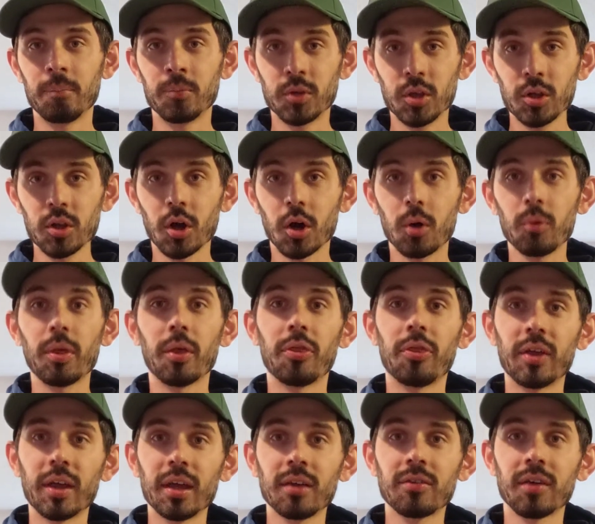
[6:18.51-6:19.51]
You know, the
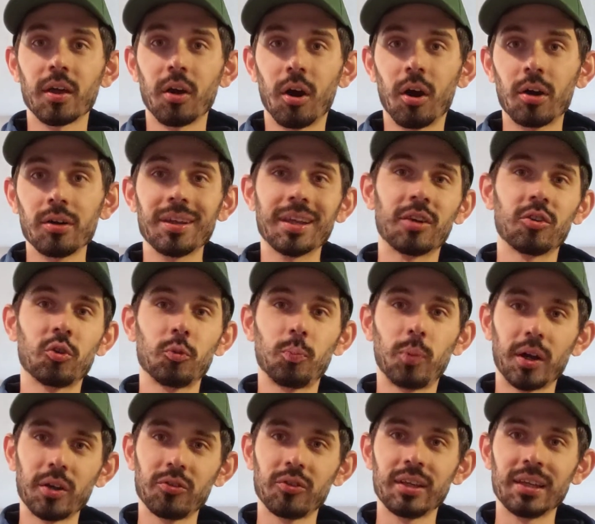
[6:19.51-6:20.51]
things that aren't
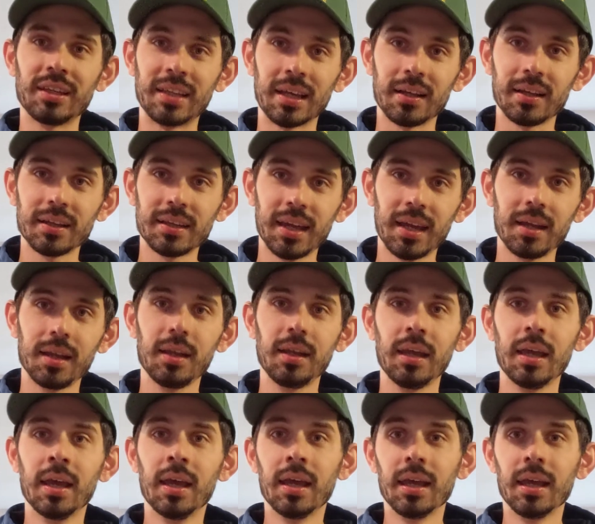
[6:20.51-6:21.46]
expressly delegated